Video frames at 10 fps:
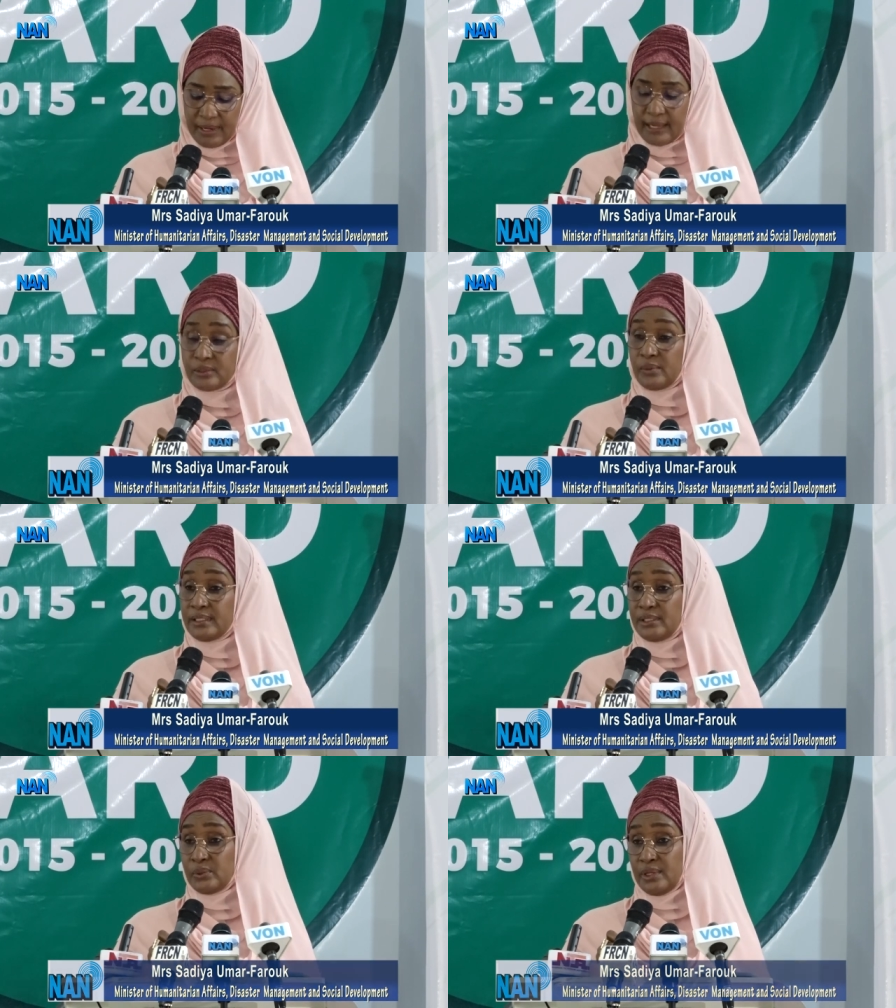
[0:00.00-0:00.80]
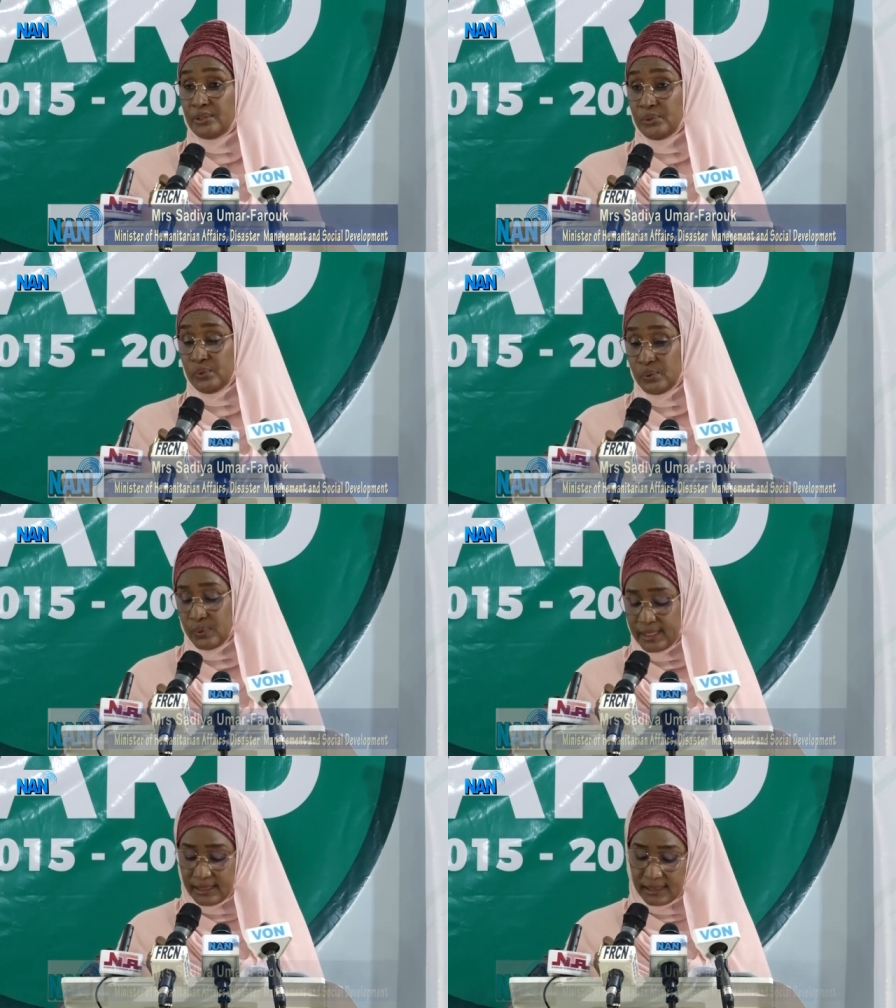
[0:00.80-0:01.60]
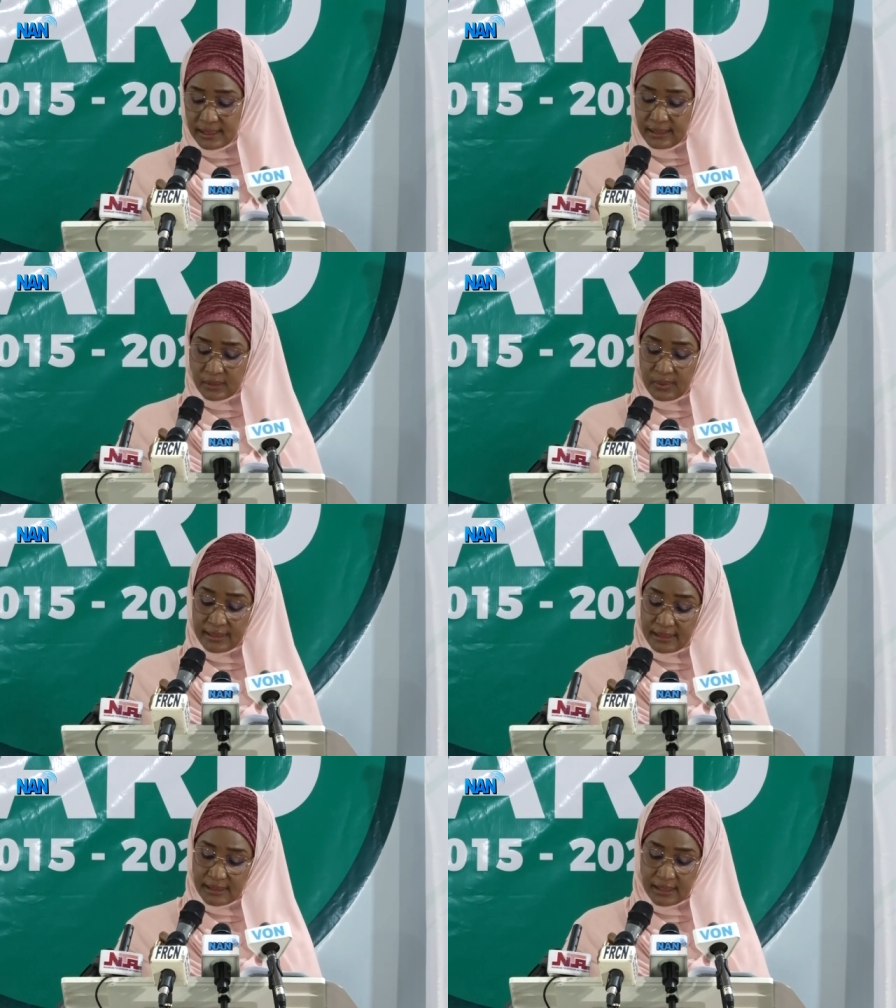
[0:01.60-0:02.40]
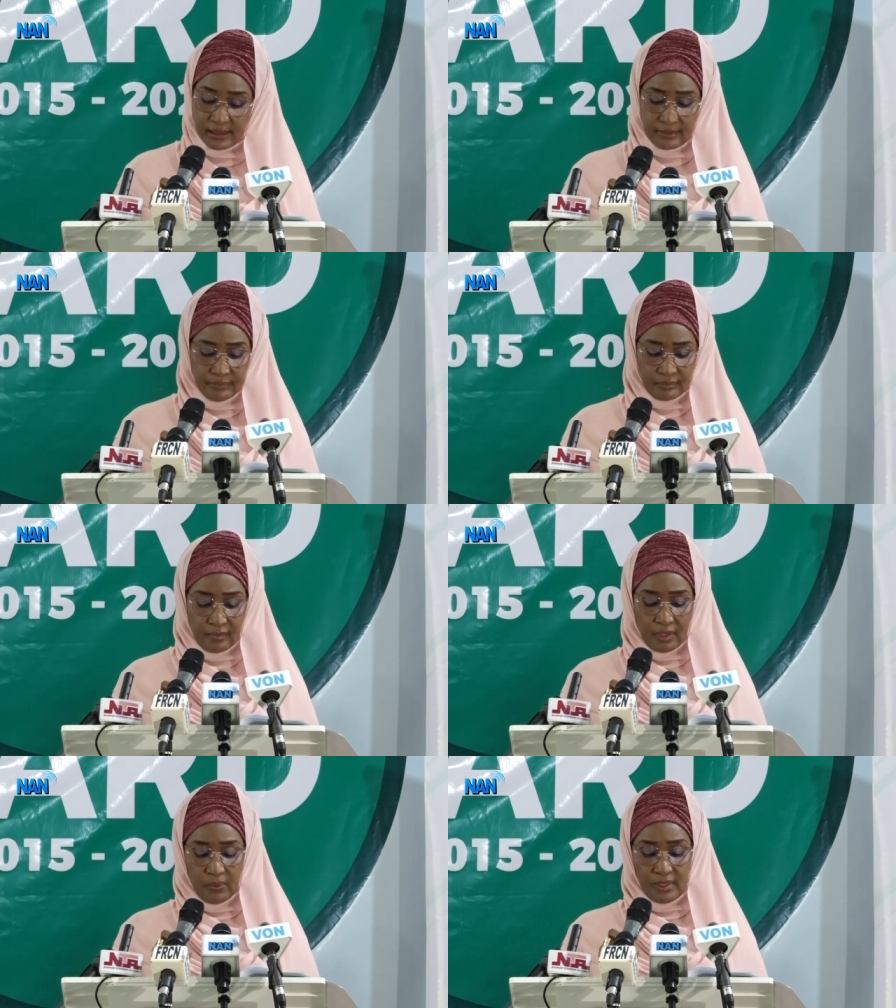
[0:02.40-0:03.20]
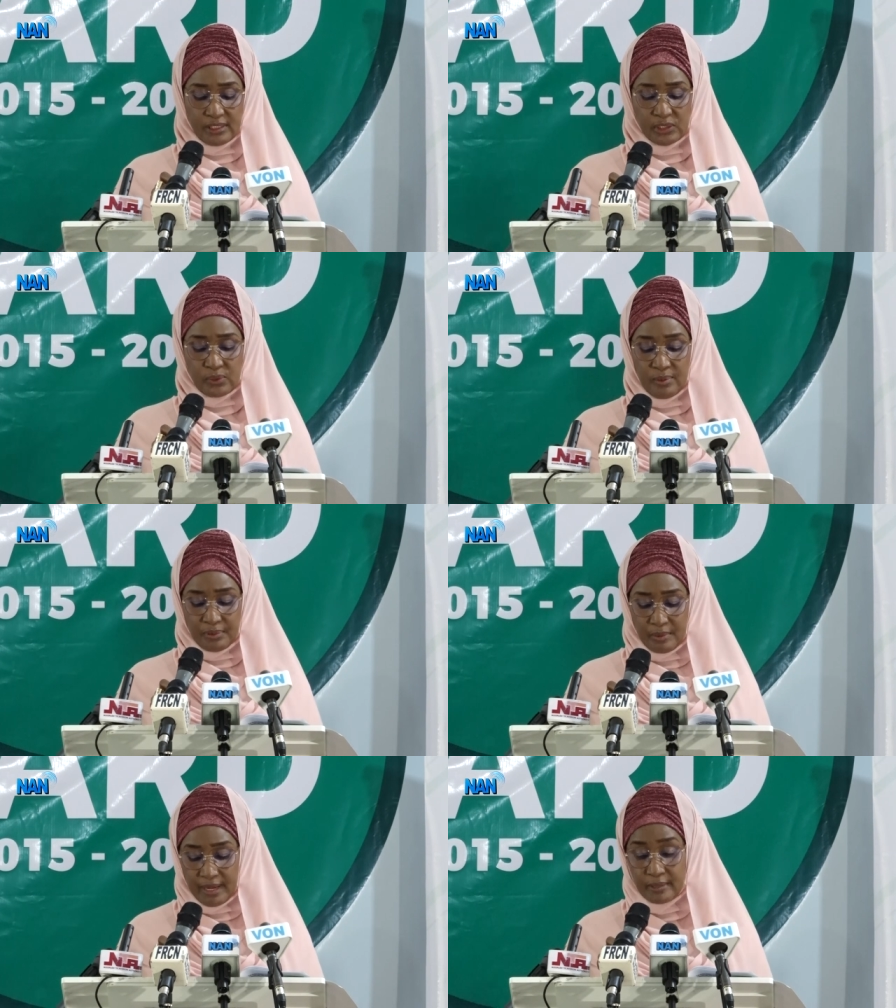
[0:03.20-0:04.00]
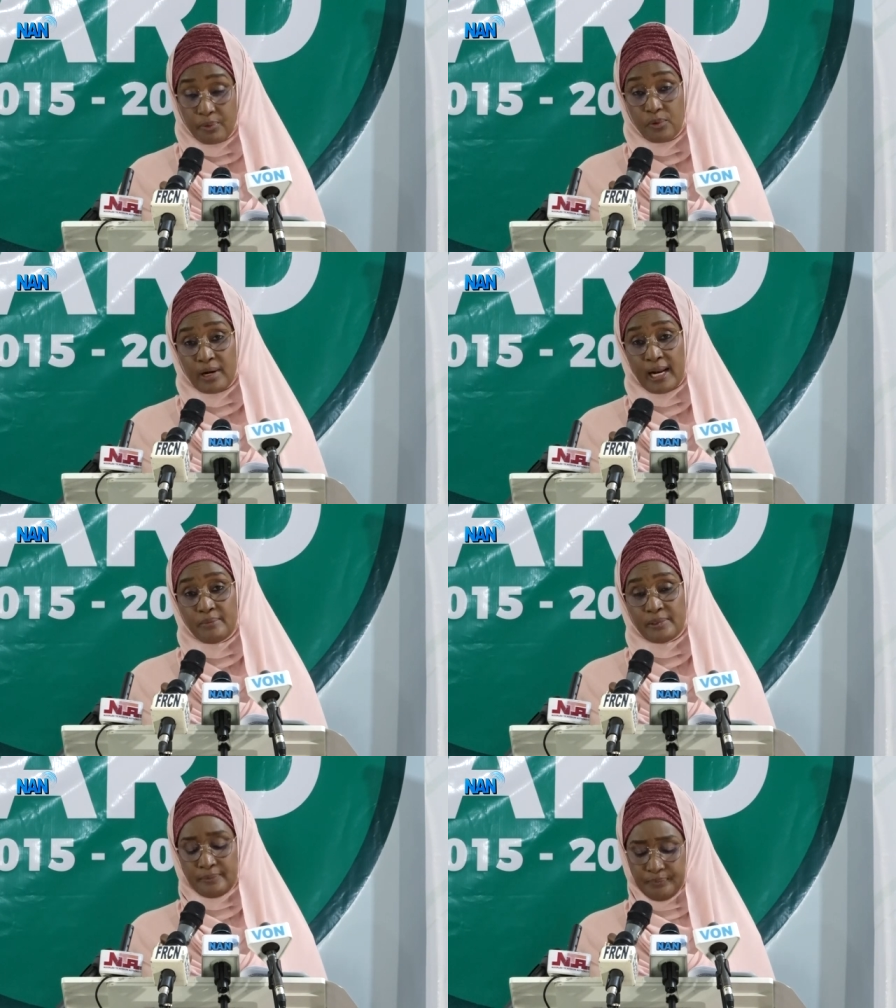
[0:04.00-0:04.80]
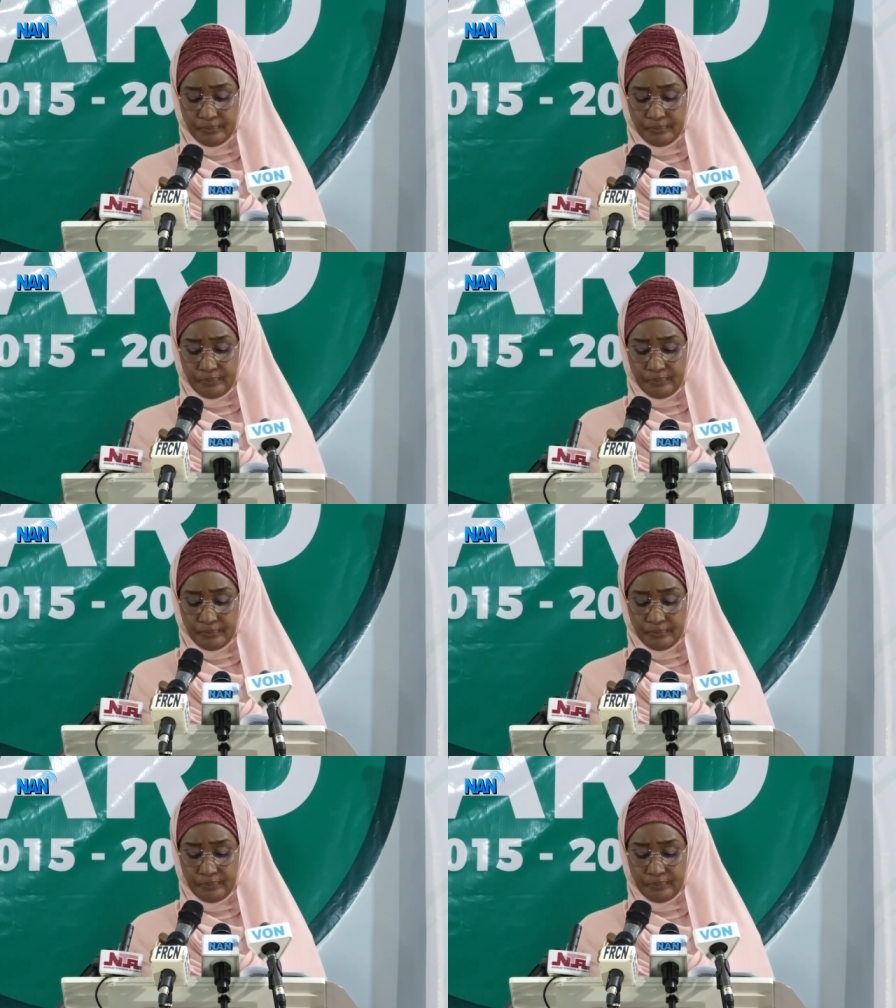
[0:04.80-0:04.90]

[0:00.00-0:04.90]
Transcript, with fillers: plan 2022 to 2026, which is to implement programs